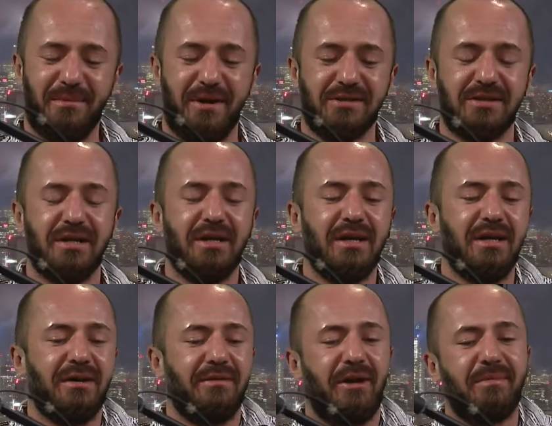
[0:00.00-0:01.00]
much.
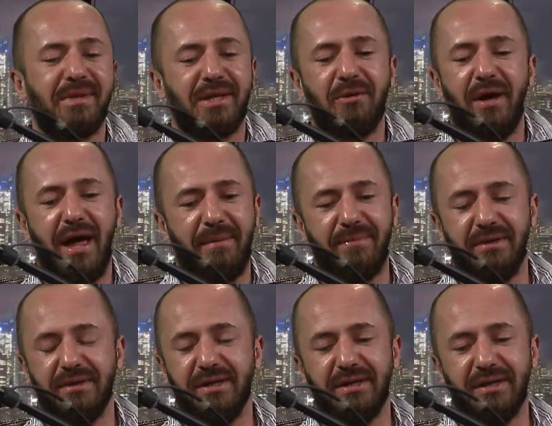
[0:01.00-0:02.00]
And I'm so happy
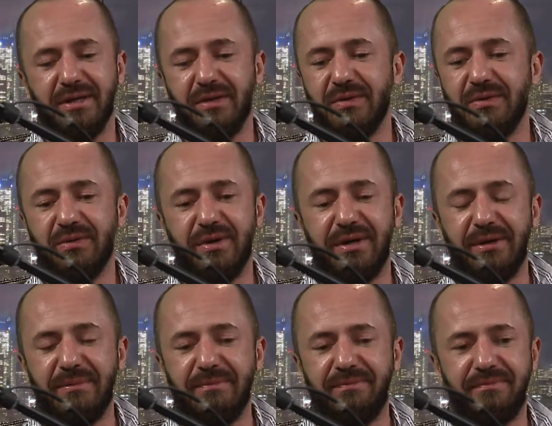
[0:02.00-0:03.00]
that
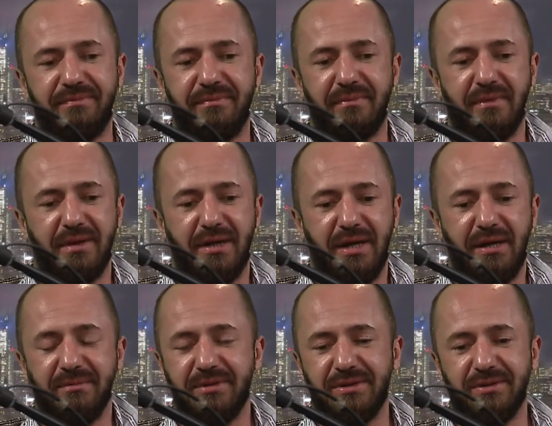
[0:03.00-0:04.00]
you
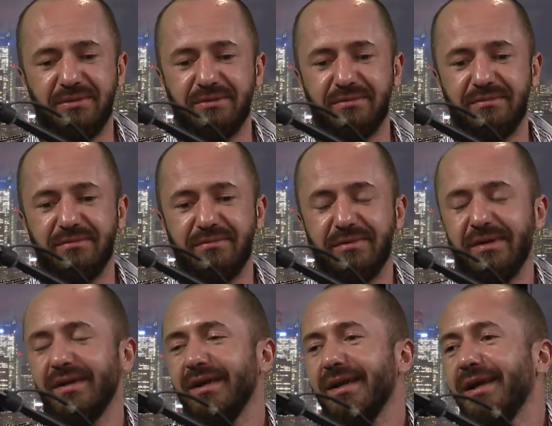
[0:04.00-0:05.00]
came to
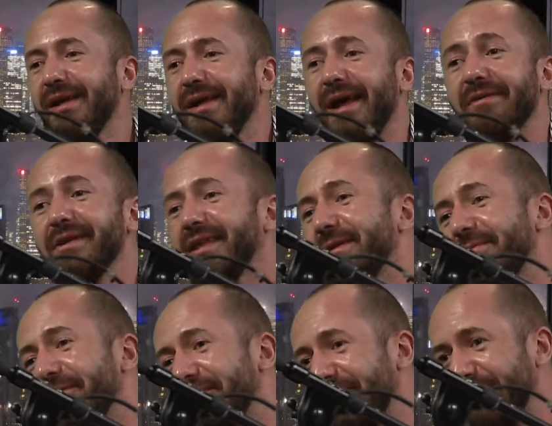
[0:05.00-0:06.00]
have a
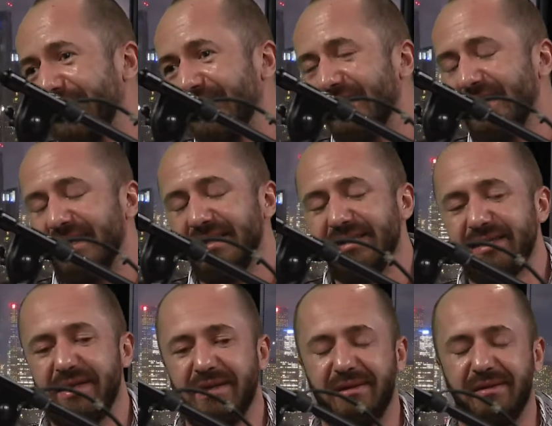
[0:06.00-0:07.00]
sleepover with me. And
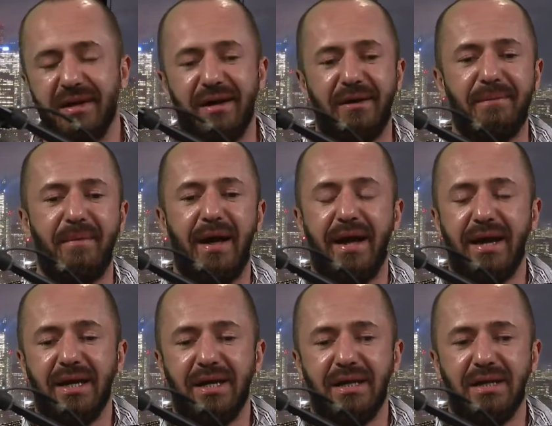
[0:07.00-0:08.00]
it's
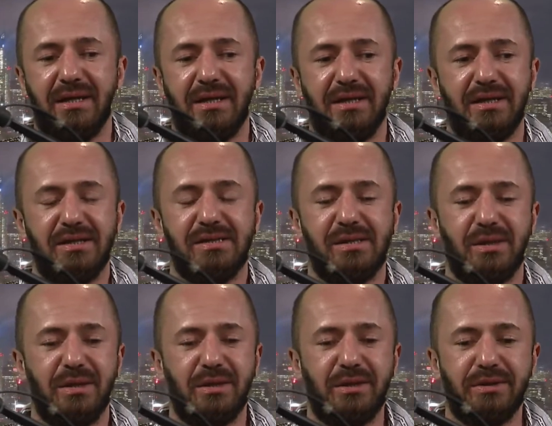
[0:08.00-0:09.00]
I
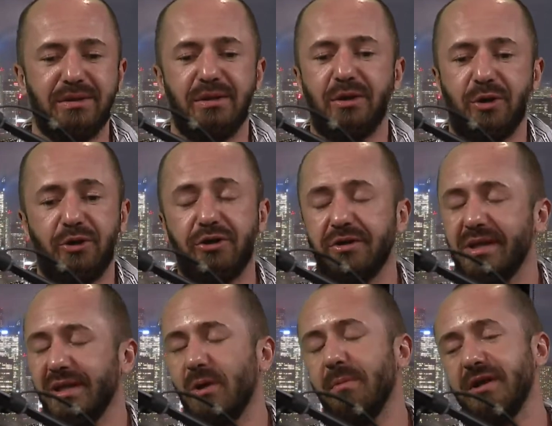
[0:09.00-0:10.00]
learned
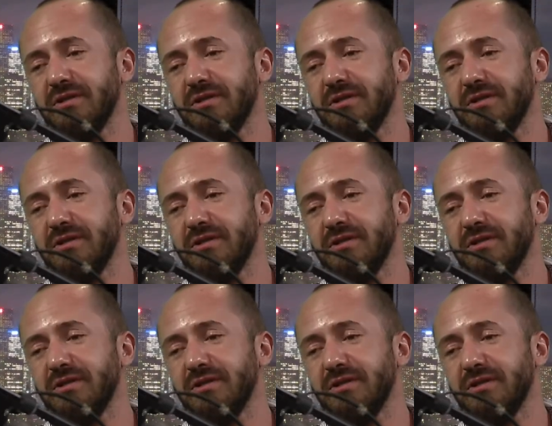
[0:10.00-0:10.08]
so much